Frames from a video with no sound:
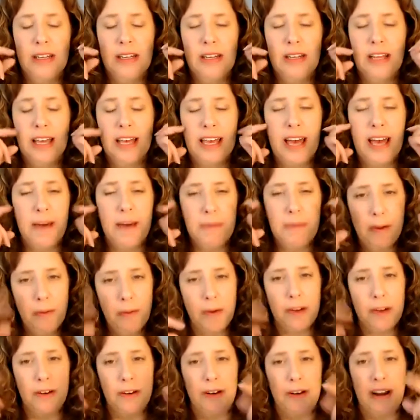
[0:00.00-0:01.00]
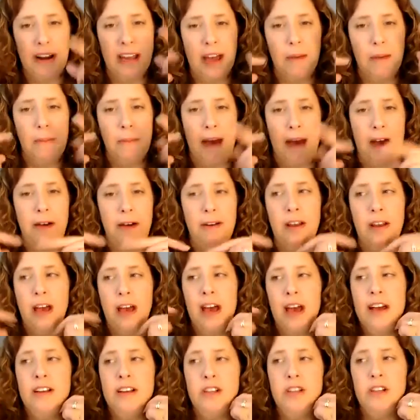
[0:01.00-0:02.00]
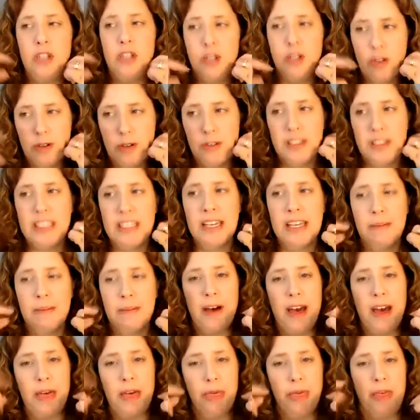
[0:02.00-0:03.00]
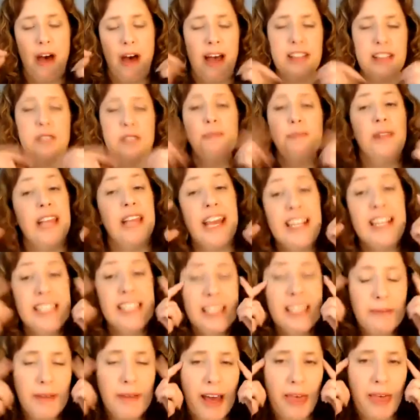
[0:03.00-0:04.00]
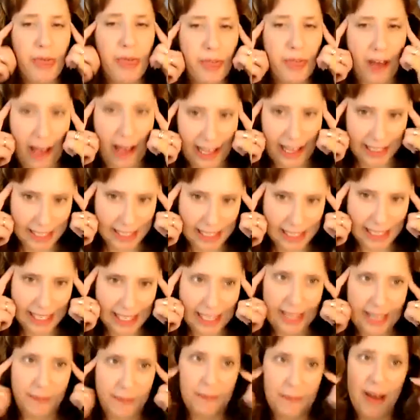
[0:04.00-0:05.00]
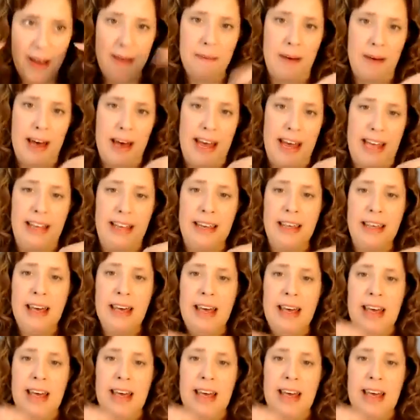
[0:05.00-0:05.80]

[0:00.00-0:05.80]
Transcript: it got me wondering about choosing my thoughts, planting my thoughts in my mind,